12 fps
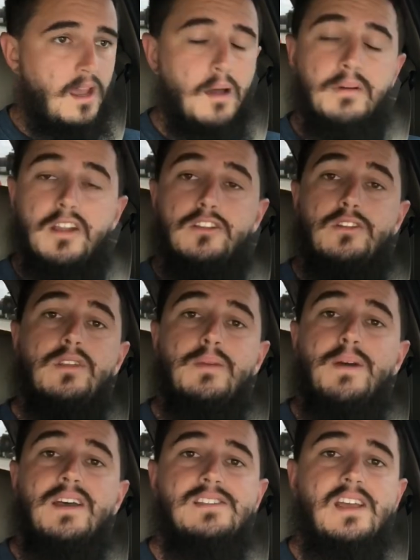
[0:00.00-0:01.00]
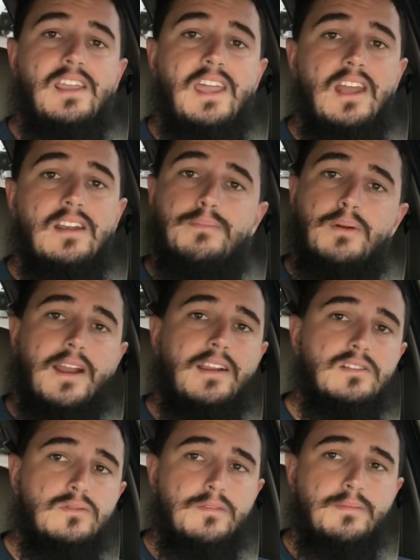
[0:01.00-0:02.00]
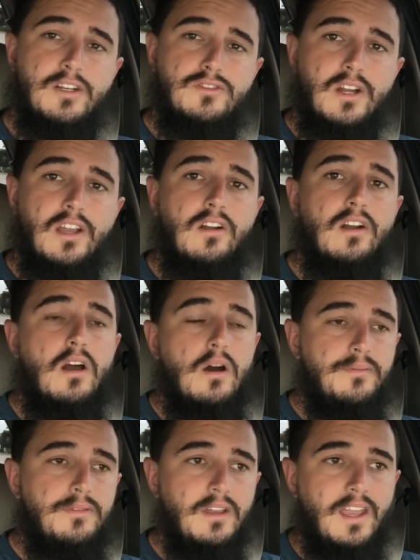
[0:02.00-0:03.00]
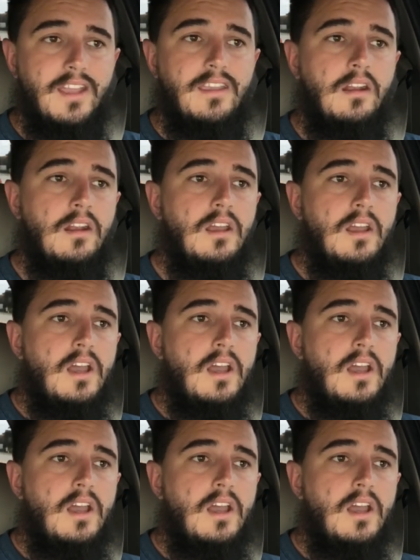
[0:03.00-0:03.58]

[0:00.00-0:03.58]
I'm going to do the best I can to practice with my trailer, and hopefully I can